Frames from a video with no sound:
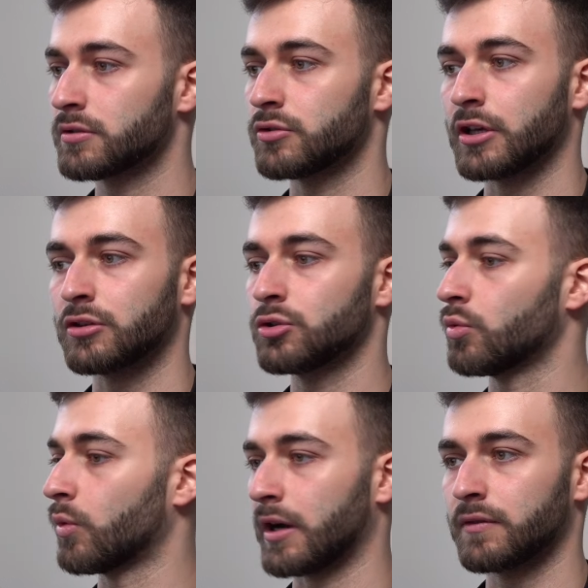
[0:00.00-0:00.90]
You can do
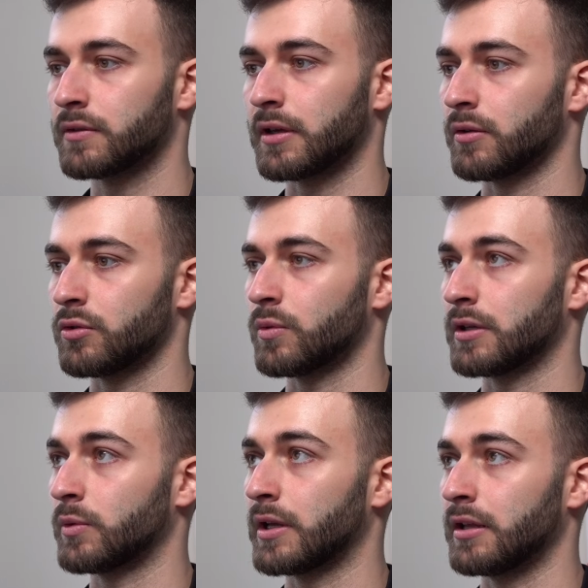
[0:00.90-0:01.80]
whatever the hell you want
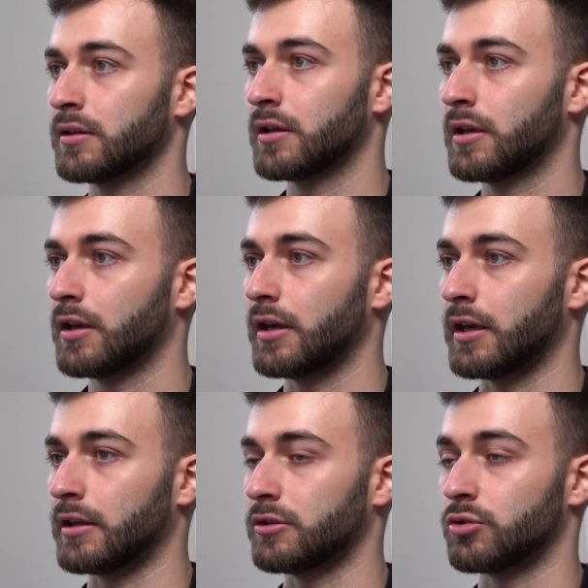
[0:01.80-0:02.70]
with it,
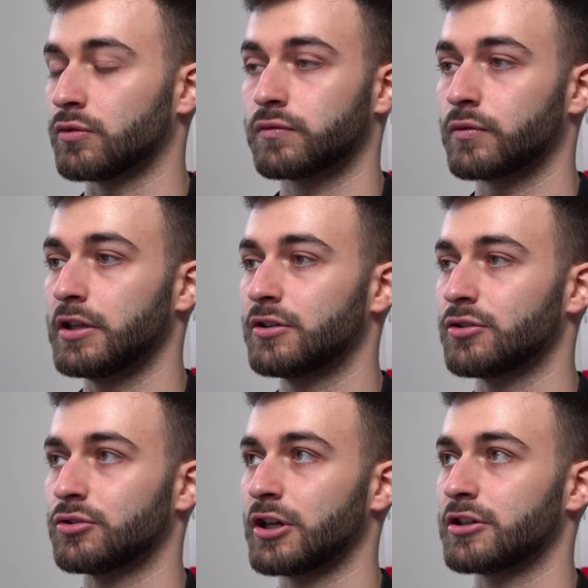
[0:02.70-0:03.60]
and you're free to
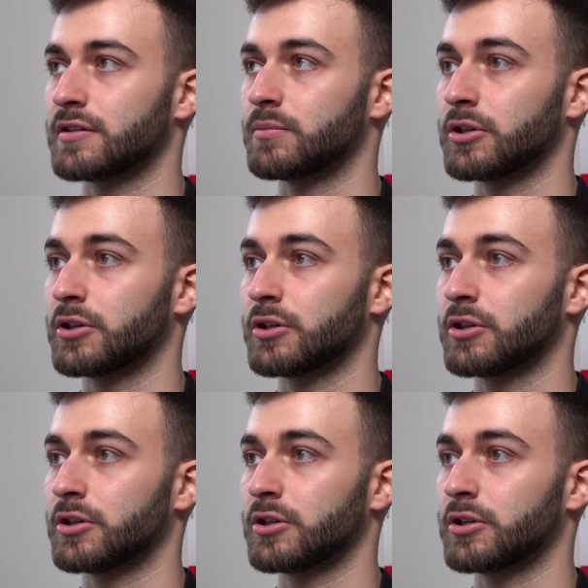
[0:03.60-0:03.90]
change as much as